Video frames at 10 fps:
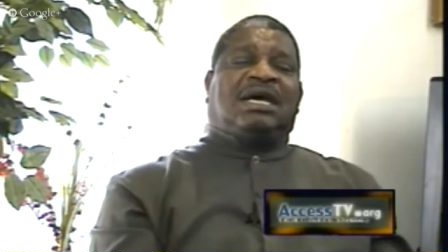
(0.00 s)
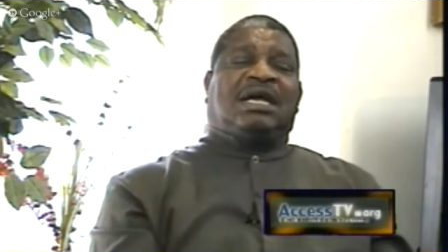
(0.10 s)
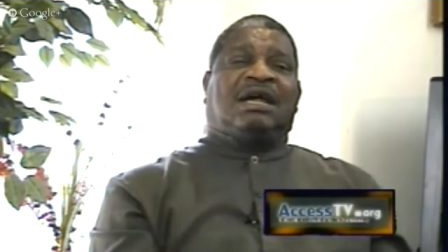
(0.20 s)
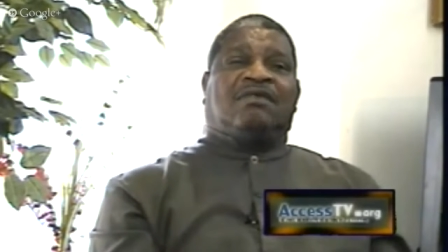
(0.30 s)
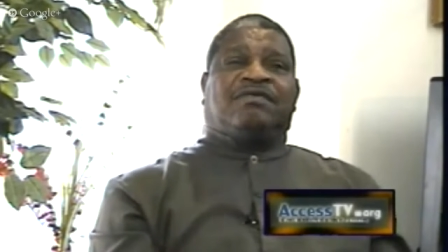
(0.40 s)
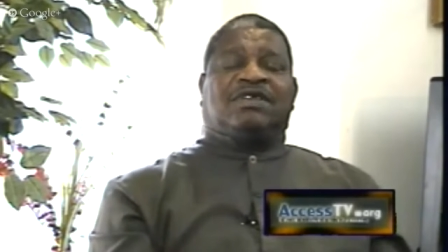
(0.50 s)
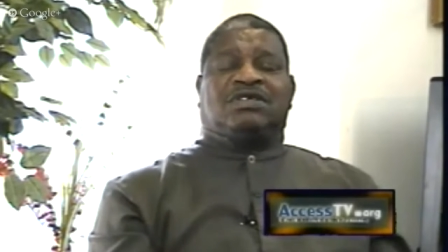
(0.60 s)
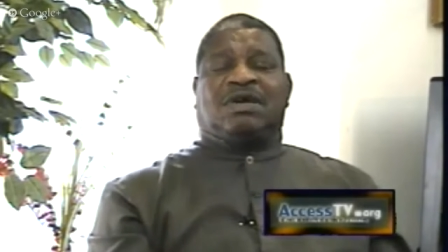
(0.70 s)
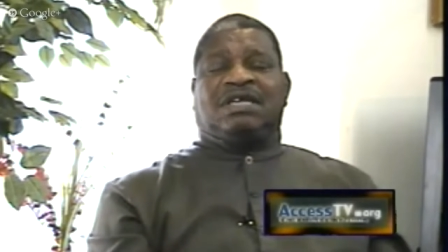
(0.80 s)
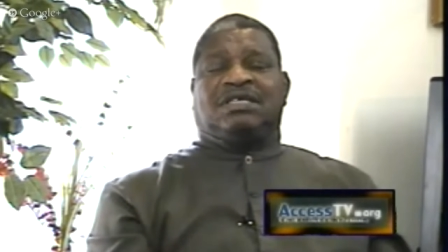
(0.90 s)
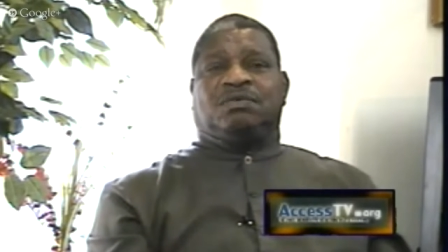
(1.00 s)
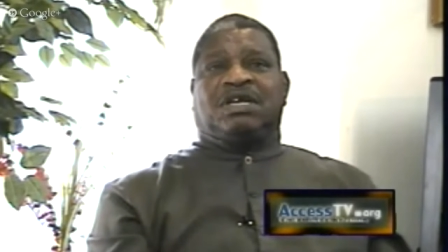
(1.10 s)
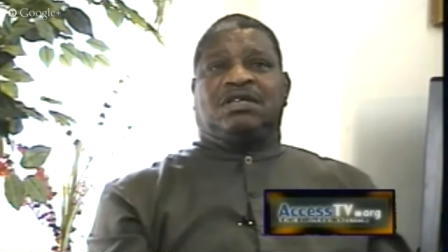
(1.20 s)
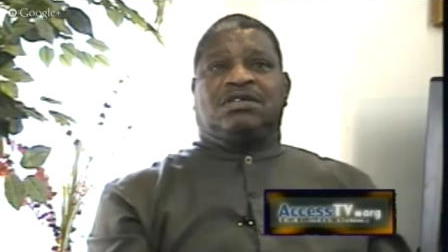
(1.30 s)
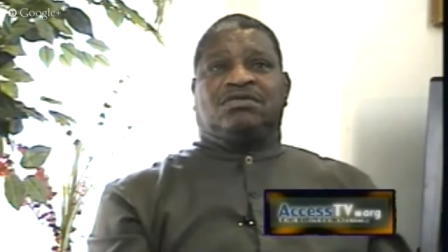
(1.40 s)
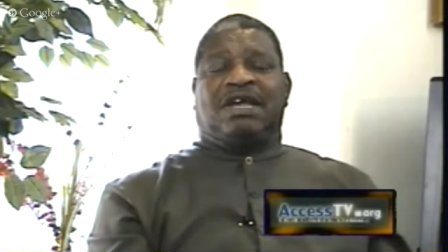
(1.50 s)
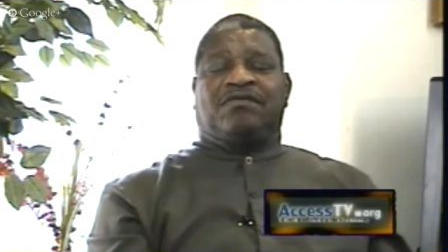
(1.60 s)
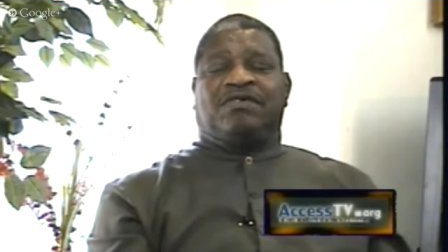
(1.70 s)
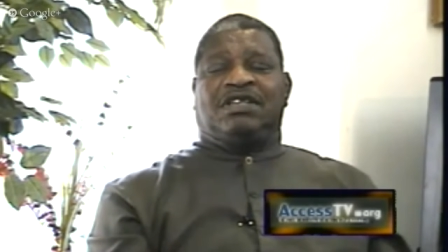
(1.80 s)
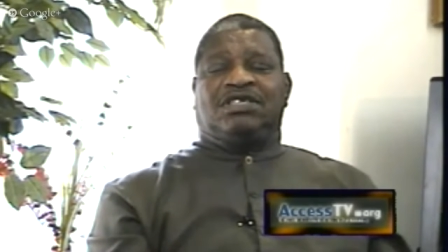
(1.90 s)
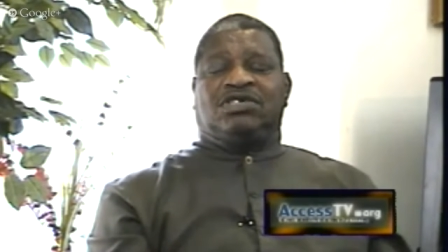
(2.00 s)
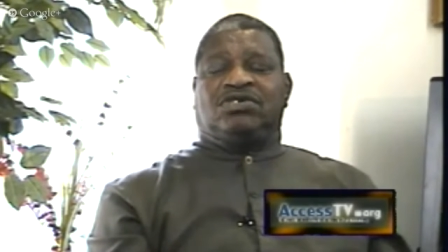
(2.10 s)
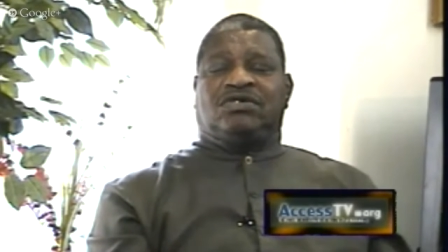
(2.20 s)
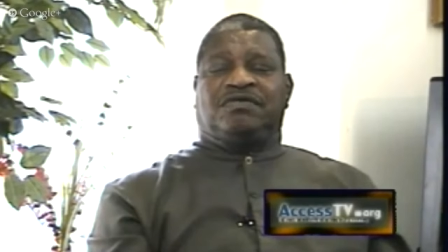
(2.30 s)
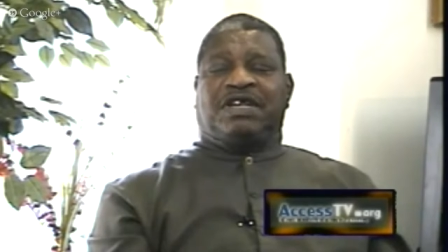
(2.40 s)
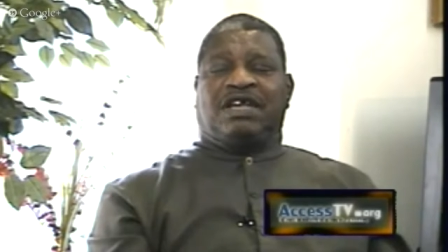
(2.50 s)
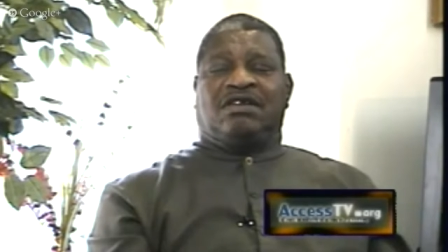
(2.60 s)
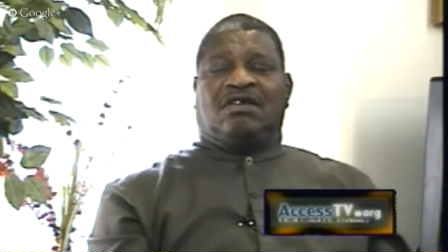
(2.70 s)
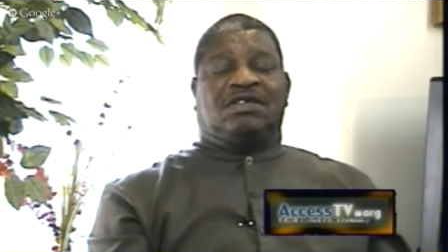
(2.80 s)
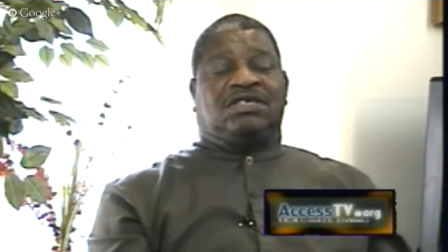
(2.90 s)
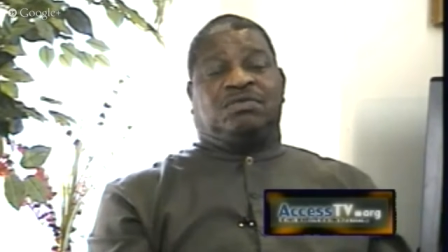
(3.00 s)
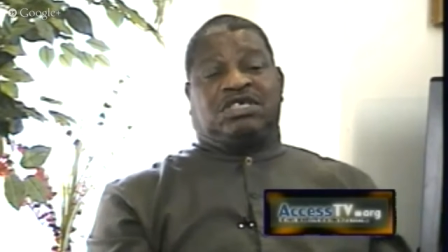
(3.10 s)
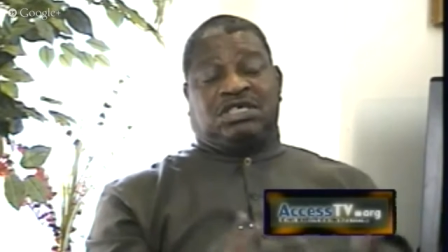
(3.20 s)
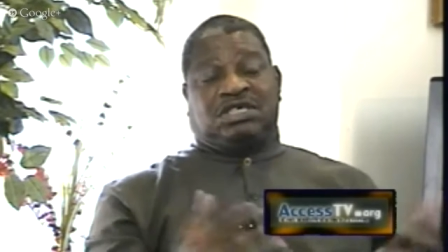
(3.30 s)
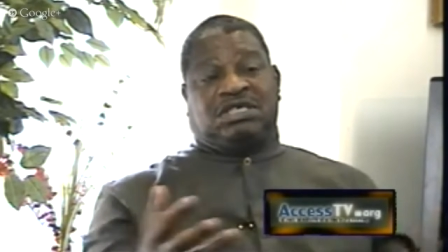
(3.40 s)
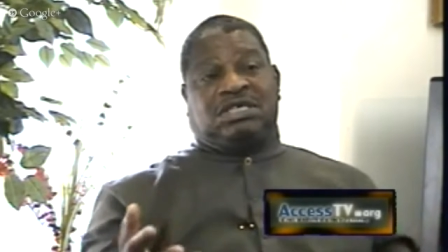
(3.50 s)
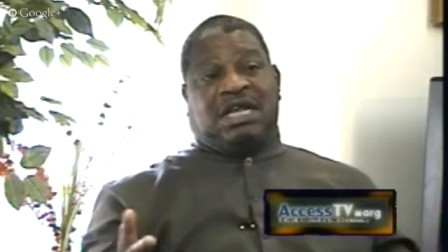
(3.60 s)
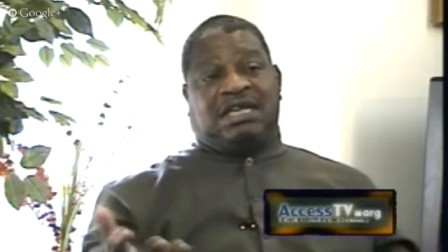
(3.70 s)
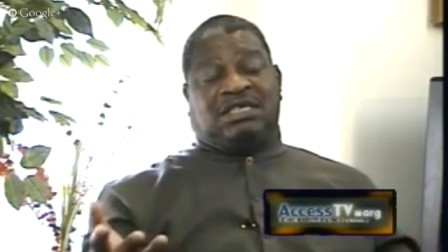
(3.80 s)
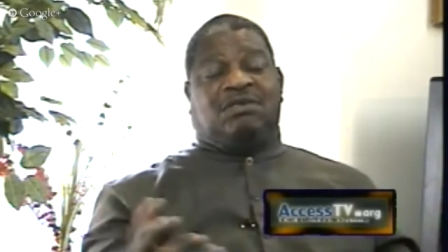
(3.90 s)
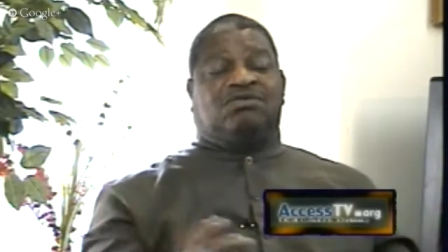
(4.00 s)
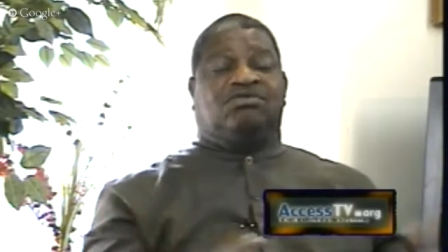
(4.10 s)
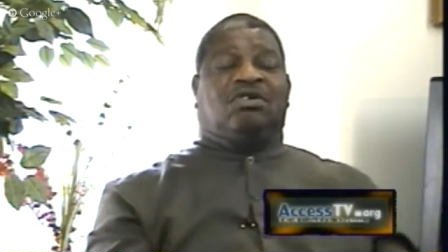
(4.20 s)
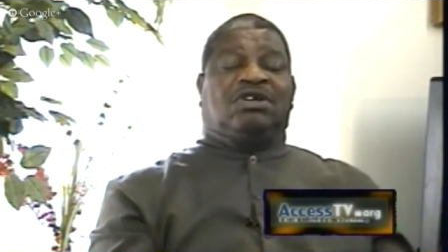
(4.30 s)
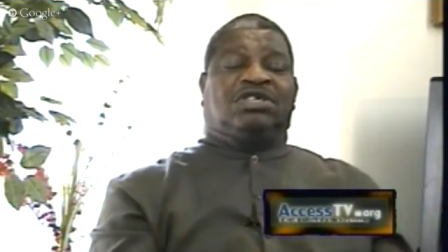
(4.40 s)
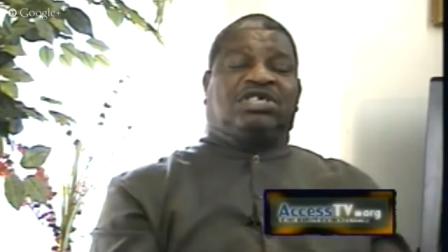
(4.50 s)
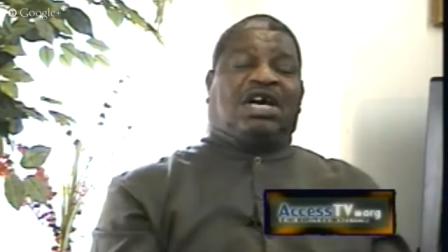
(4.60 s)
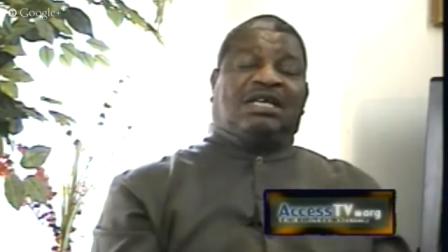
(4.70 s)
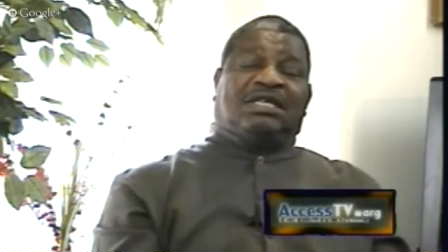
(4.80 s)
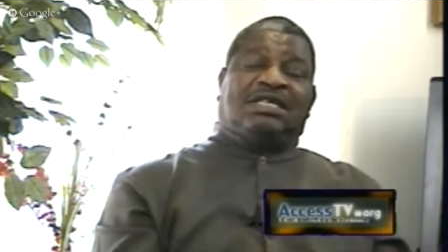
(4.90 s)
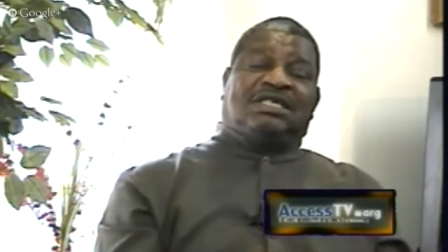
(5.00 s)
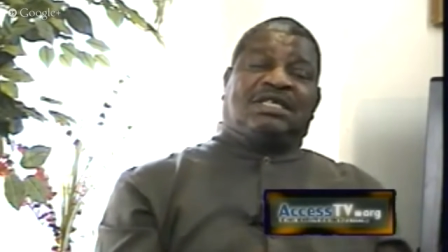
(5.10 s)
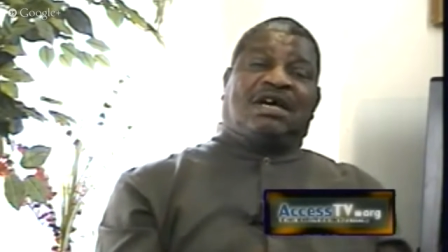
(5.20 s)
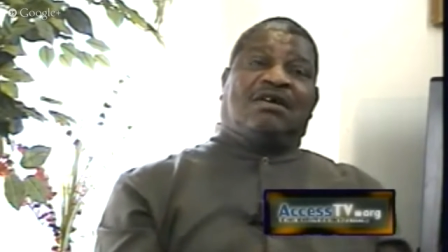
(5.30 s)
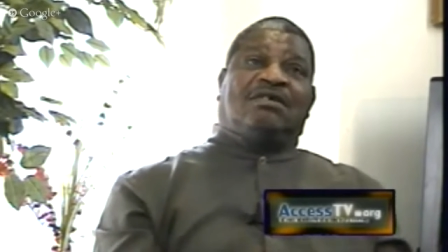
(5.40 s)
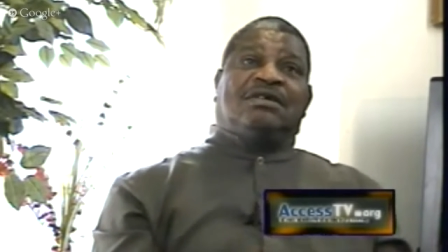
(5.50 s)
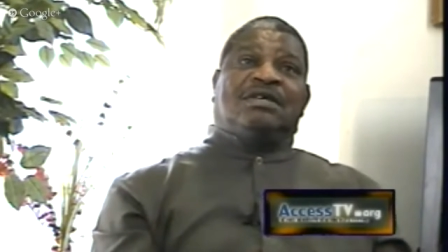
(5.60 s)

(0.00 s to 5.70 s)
and after SOAS, I went to Cranfield Institute of Technology, which is has now a world charter. It's now